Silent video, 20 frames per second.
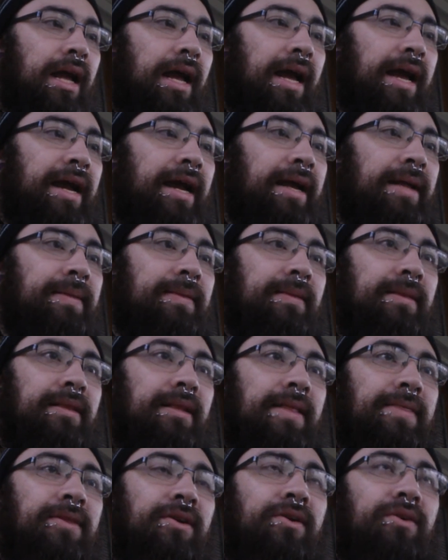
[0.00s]
and
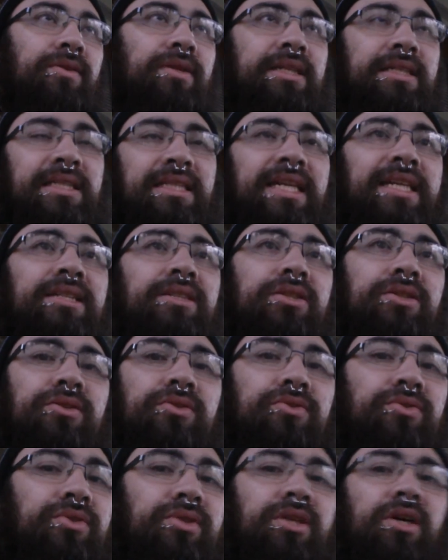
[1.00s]
they're only
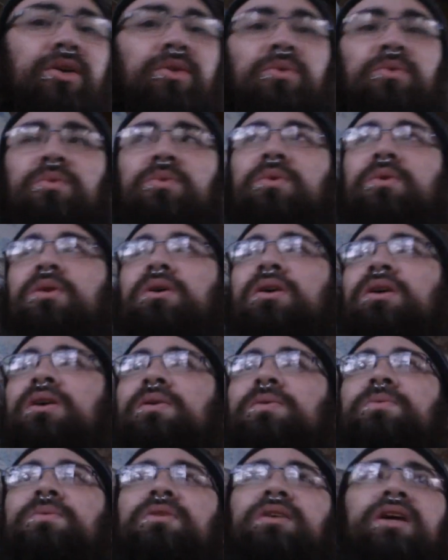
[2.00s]
seasonal, so,
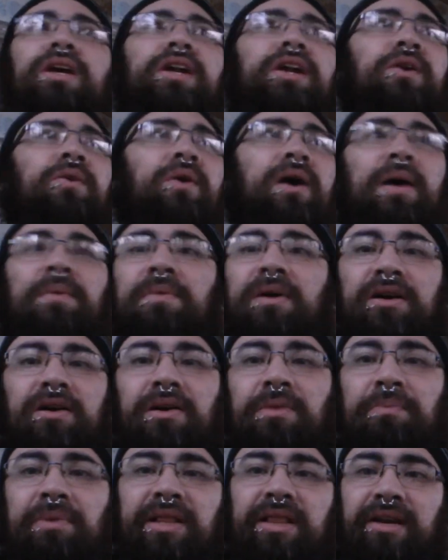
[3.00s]
you know, I'm not
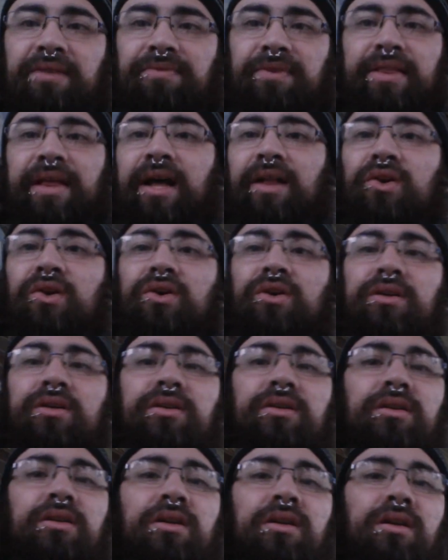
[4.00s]
going to be there for that long.
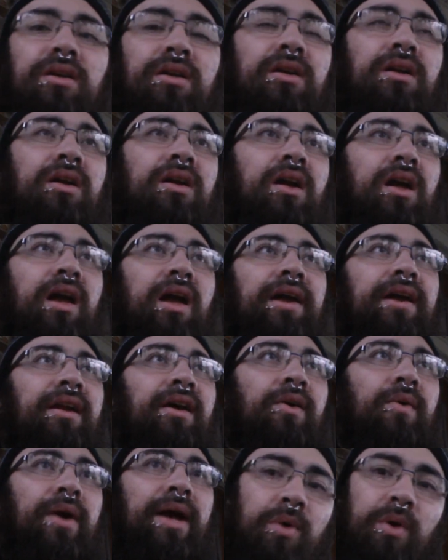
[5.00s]
You
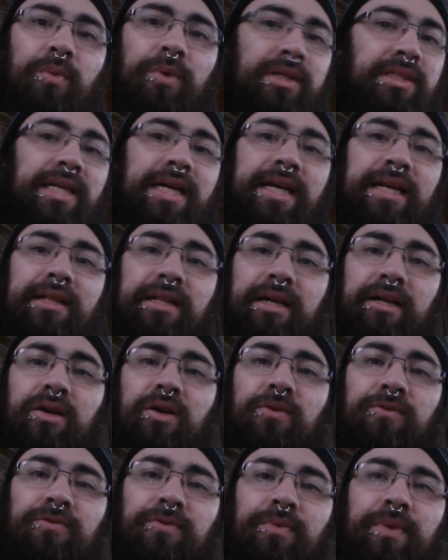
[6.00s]
know, well, once I get let
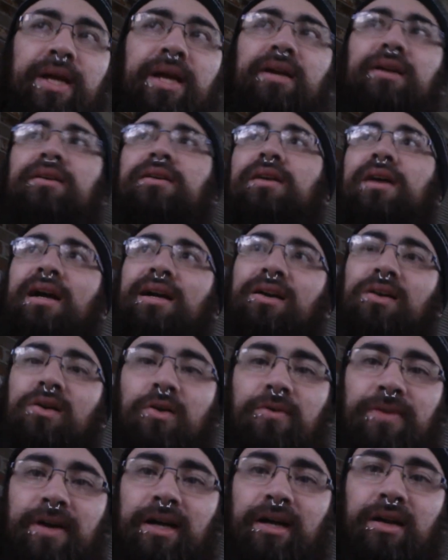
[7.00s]
go from there, I got to
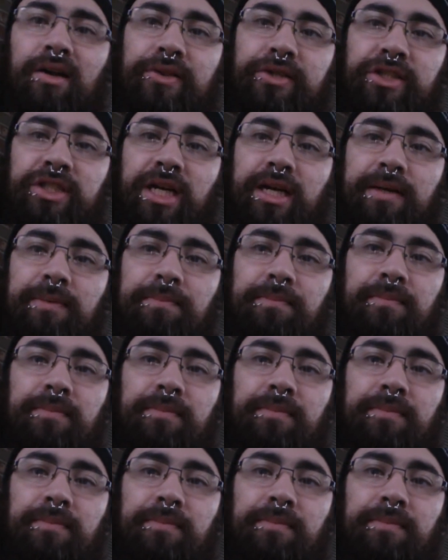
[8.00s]
go find another job.